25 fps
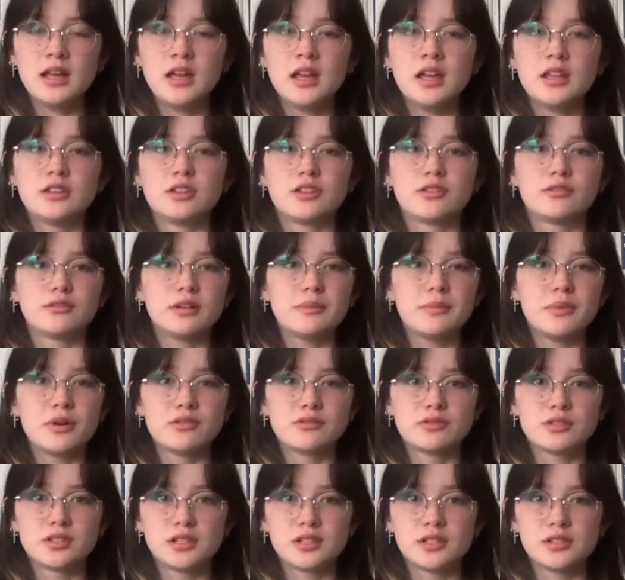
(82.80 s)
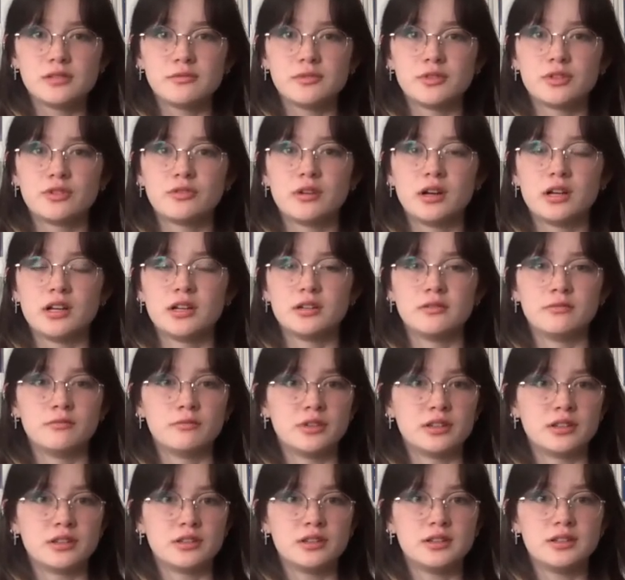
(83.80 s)
The three posters were created
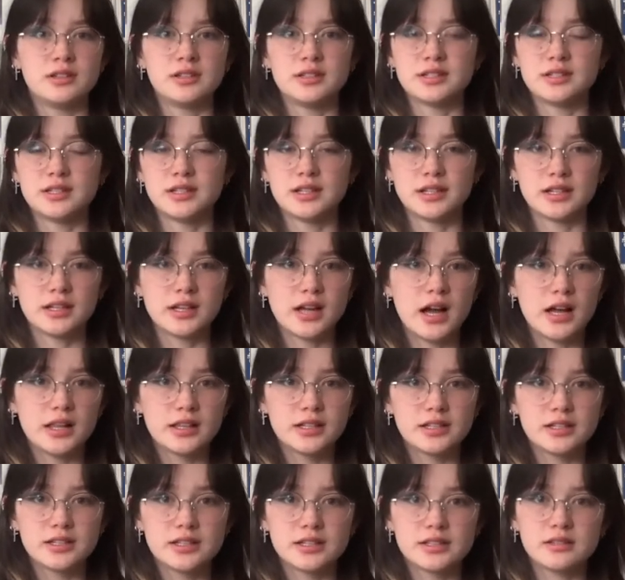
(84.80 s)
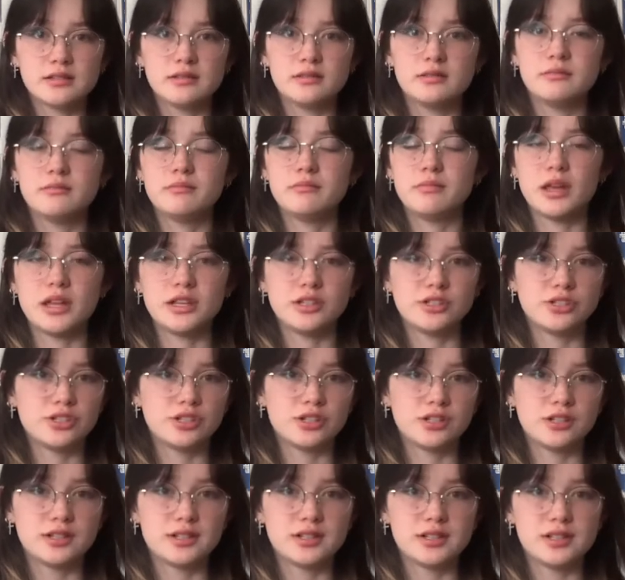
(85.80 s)
with distinct colors,
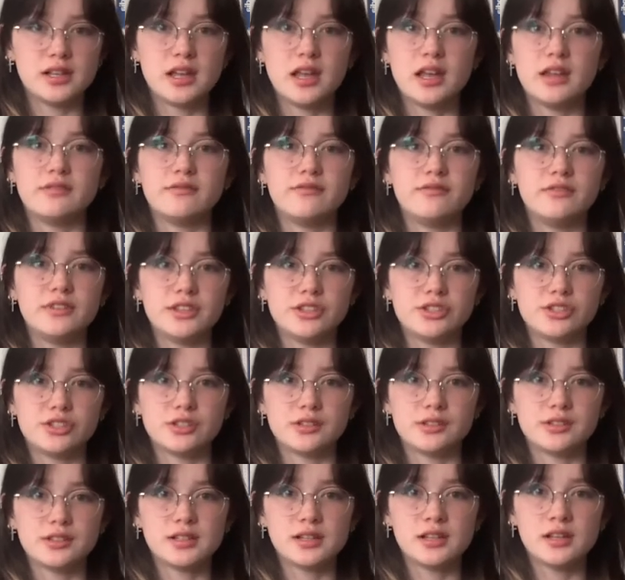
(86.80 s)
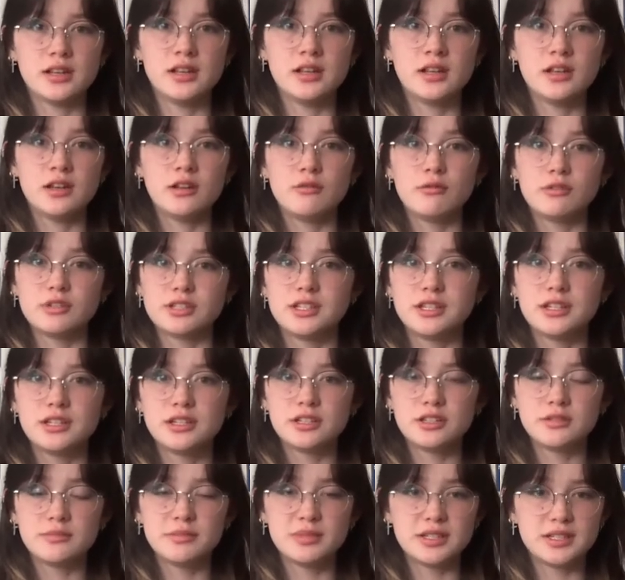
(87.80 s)
pictures, and features, which
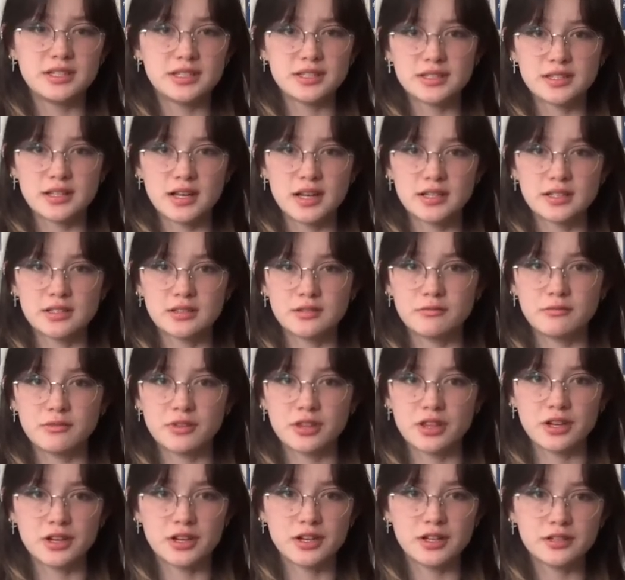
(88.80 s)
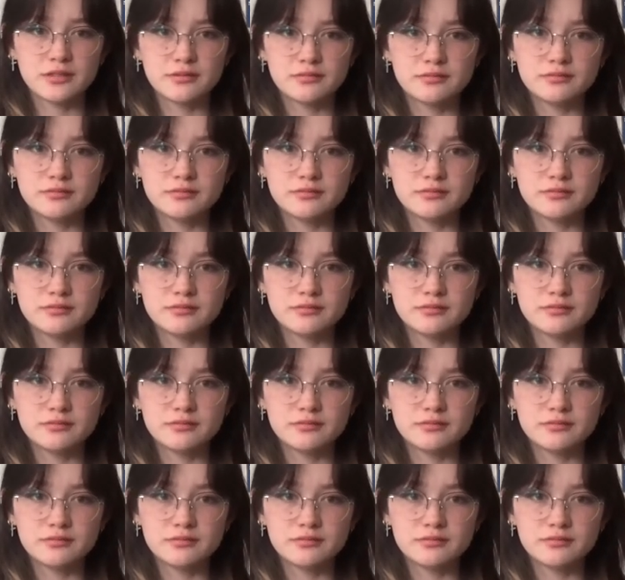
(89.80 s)
needed to be discussed with her.